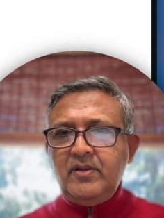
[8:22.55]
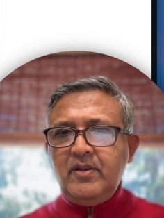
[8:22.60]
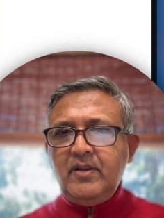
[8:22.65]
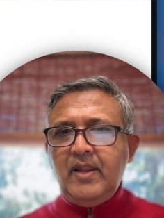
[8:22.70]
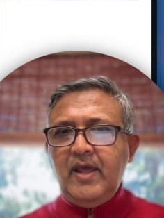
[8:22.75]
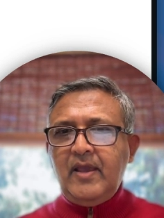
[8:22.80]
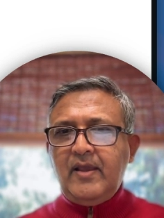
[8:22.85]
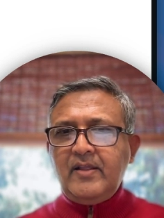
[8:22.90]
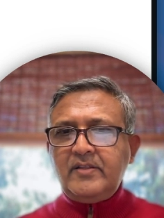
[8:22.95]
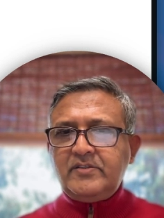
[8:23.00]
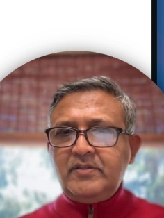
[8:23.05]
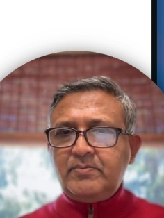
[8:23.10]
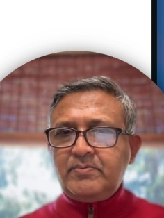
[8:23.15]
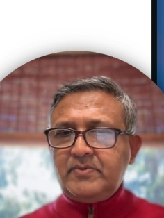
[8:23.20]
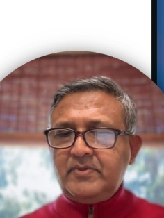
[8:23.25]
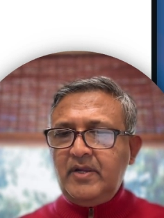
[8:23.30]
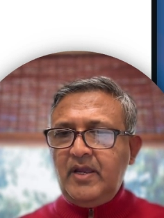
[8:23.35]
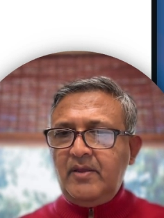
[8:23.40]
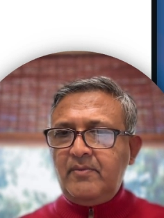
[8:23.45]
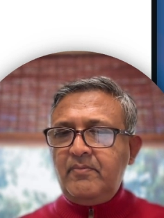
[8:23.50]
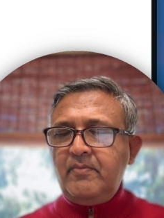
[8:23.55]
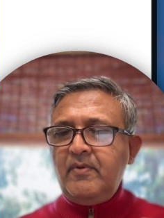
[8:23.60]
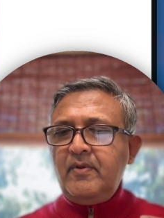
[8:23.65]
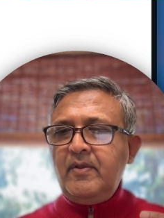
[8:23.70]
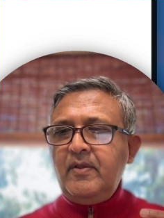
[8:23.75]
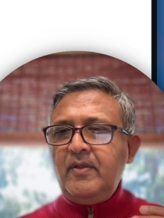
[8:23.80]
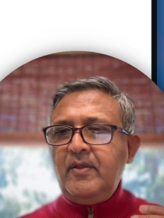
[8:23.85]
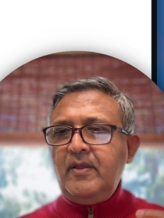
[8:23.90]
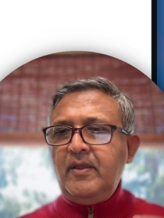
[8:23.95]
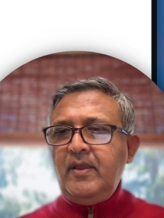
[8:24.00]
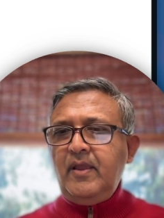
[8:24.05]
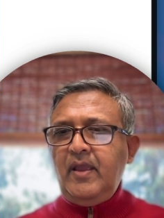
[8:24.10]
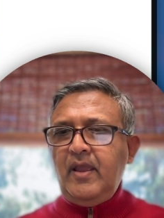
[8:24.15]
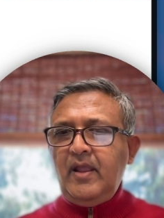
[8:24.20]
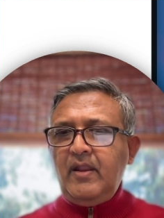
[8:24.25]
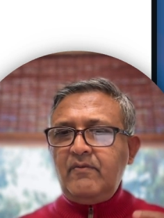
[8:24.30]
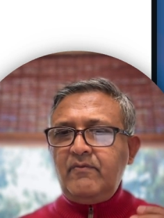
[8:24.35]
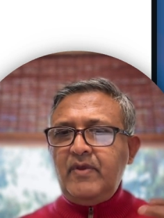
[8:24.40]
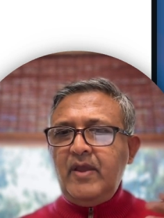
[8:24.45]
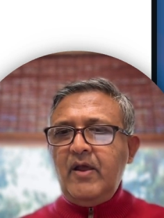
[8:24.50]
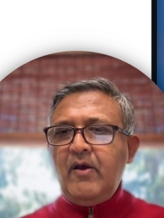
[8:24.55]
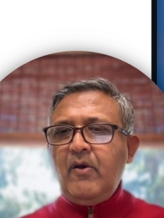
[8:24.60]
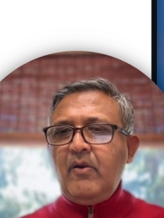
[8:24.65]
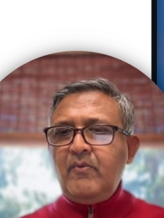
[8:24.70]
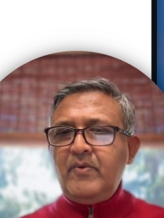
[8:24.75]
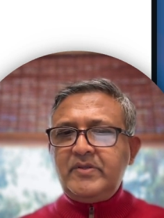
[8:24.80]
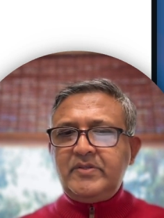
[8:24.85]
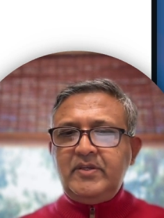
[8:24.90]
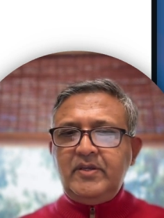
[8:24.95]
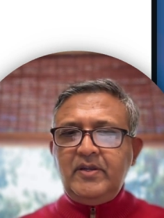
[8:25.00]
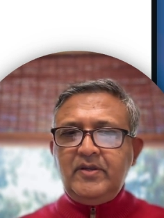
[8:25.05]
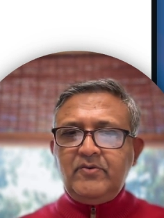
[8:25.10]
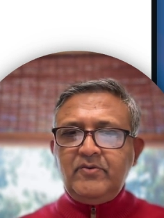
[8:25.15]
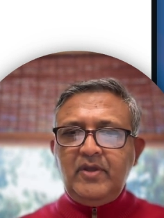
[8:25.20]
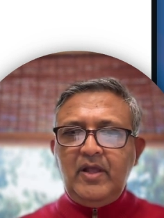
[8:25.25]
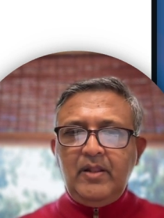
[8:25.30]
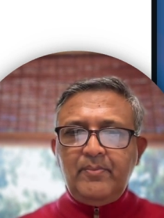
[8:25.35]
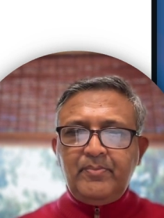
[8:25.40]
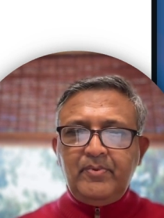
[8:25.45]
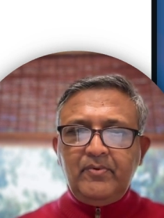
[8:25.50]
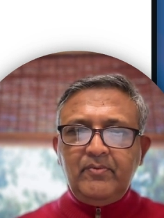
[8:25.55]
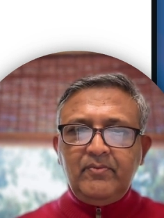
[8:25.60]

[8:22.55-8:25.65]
like and subscribe. And we are always here to help you.